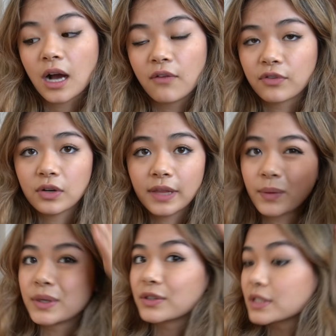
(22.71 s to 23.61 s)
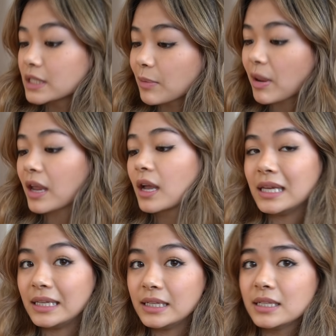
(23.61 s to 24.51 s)
Comfort, like when you're sleeping,
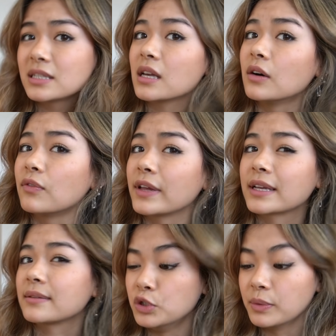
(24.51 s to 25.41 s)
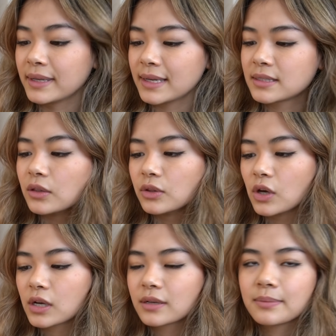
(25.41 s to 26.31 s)
ease of like doing it,
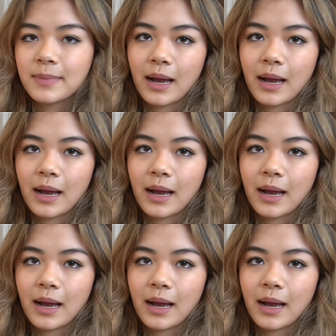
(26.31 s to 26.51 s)
look,